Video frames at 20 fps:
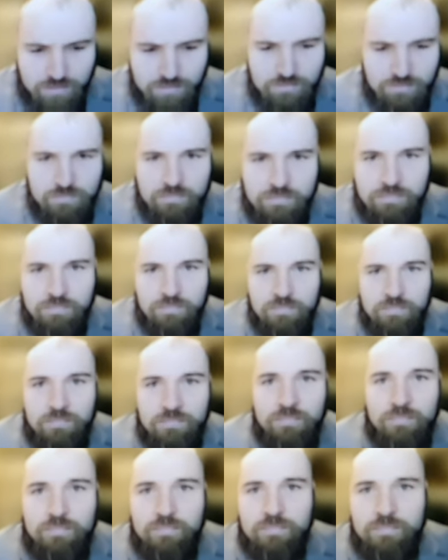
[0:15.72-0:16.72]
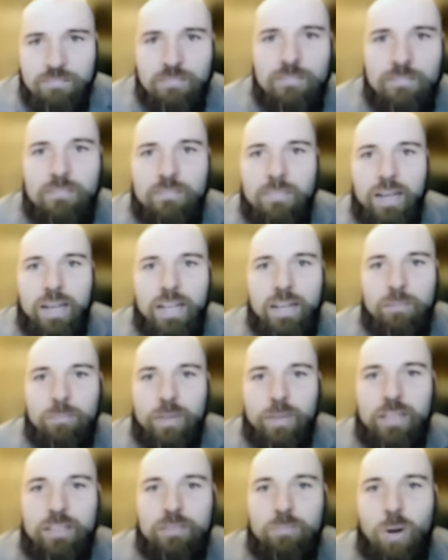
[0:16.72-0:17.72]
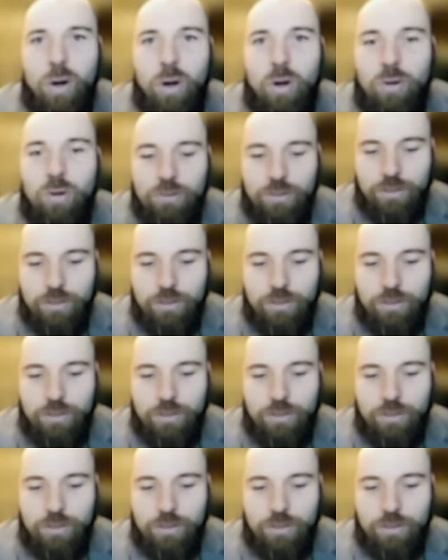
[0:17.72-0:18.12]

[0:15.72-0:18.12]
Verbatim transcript: Hmm, I am getting bald.